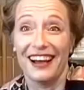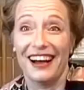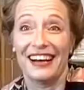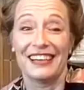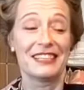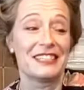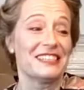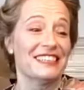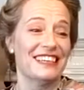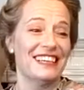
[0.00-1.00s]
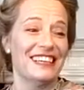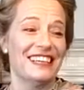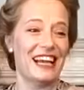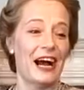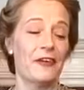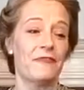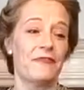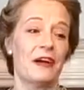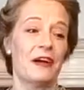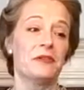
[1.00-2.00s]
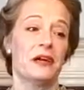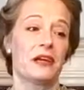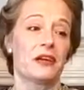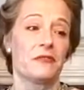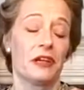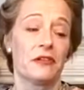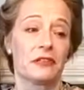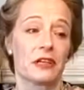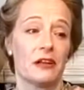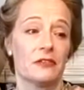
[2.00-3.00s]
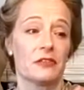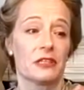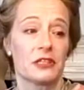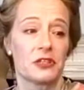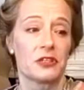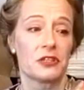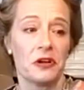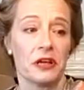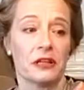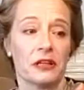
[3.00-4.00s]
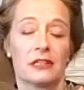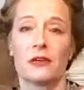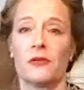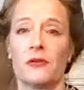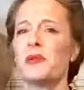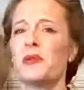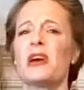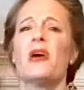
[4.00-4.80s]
And I found in my career as a clothes historian that so often people say,